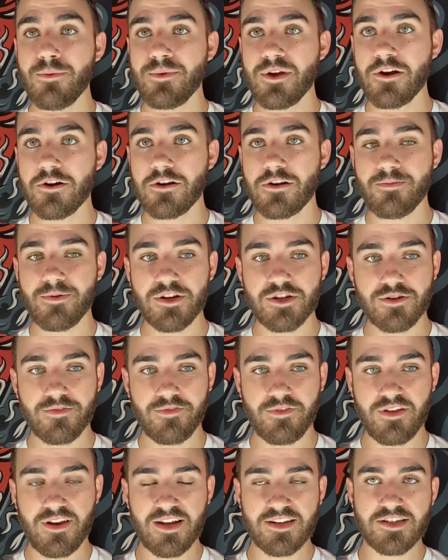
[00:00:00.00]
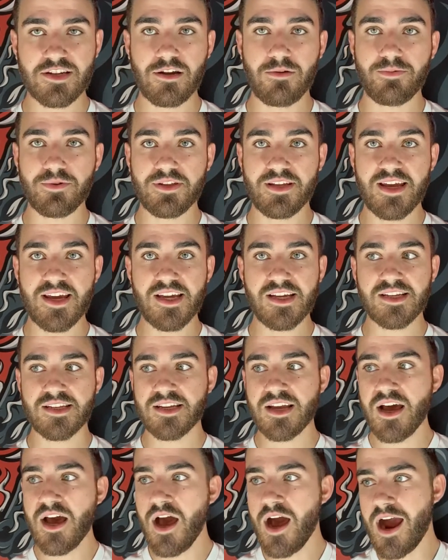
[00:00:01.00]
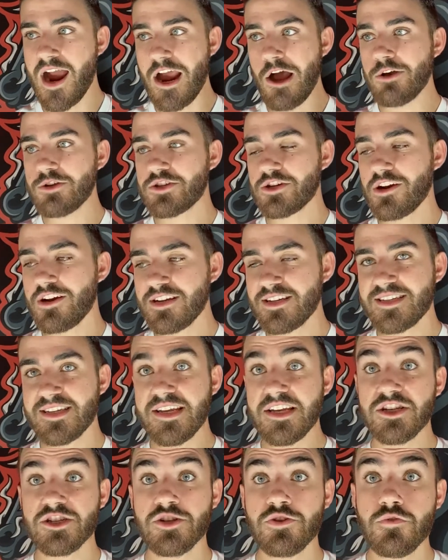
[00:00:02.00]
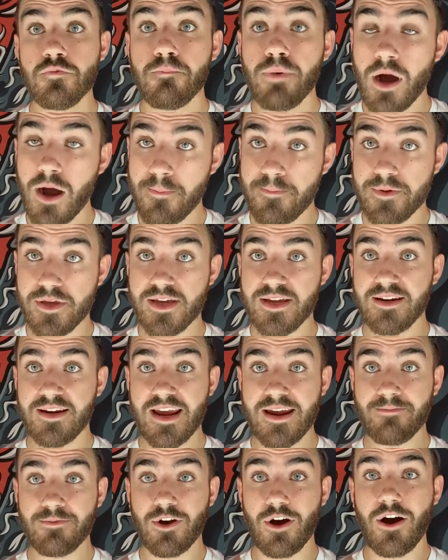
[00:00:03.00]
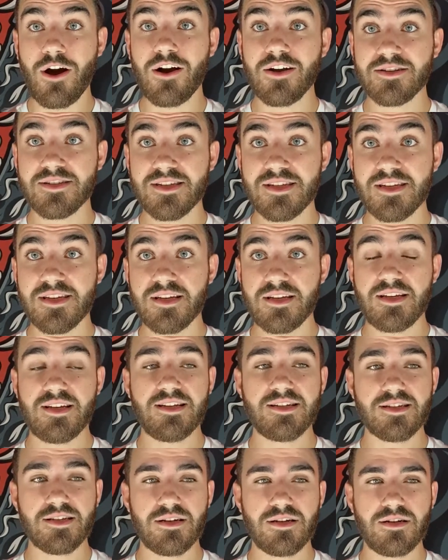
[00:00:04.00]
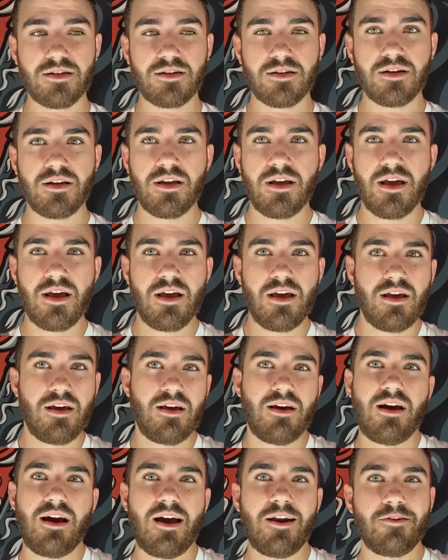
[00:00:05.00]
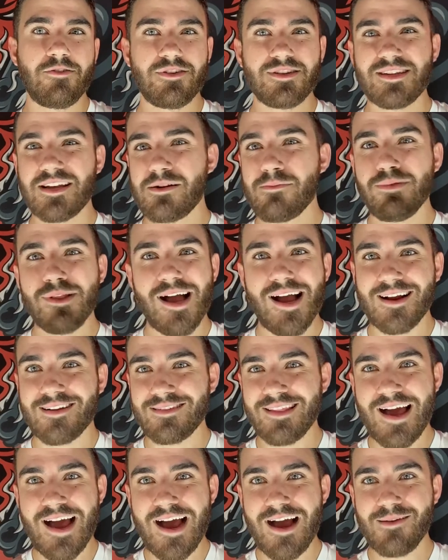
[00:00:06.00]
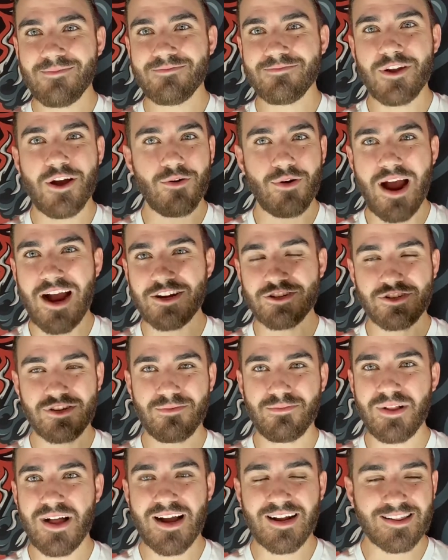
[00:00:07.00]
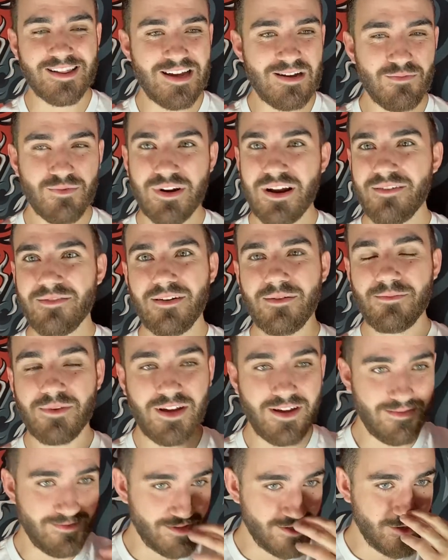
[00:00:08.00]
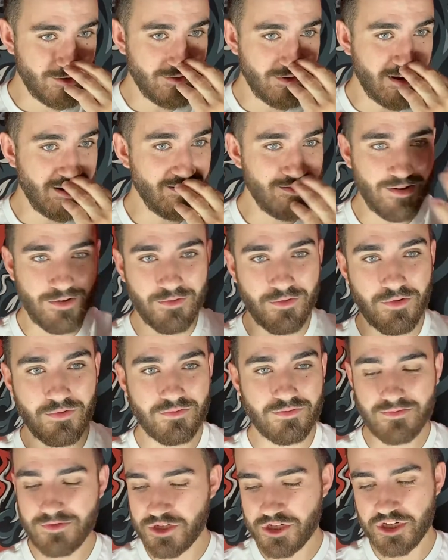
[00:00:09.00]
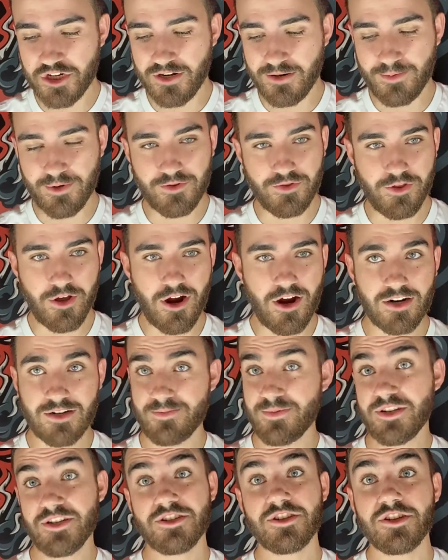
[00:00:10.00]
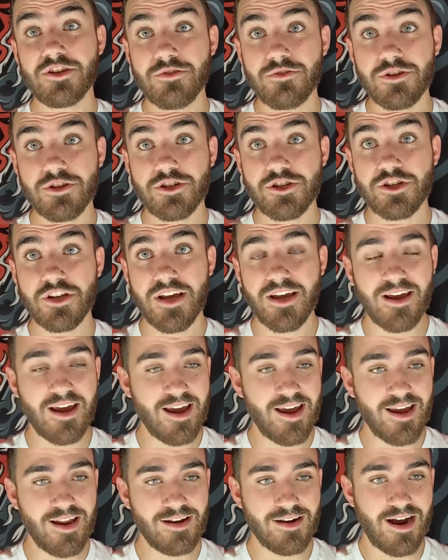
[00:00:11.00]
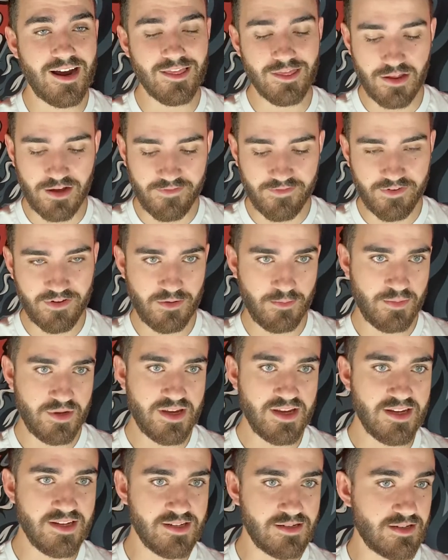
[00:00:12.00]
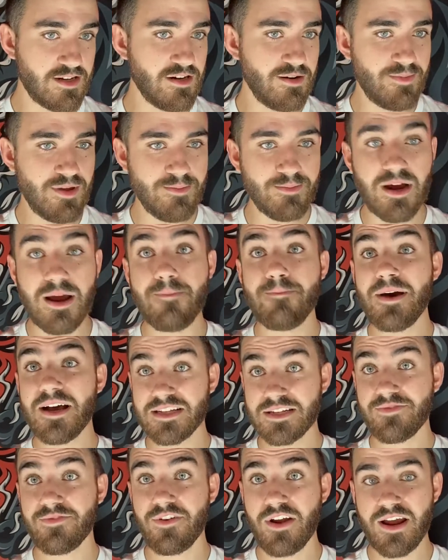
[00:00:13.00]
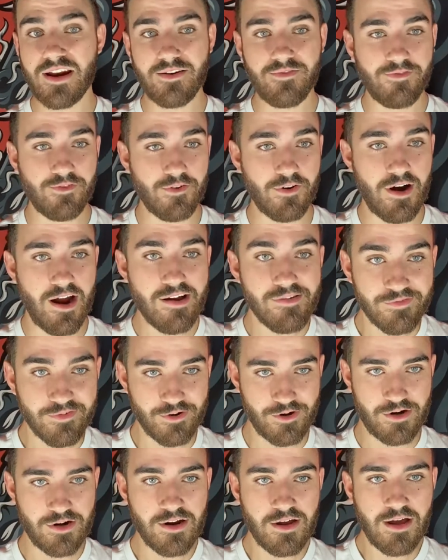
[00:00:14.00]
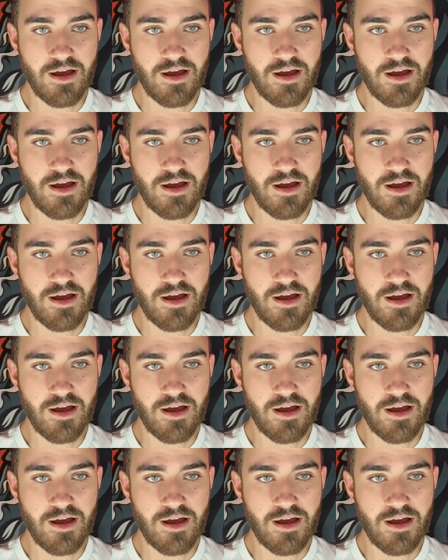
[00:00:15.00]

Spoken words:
me out of commission for the next couple of days. I also got to see his new puppy named Ozzy. He's I don't know, he's like a black lab. Not actually a black lab, whatever. I don't know shit about dogs, but he's cute as shit, and I love him. He's going to be my best friend forever.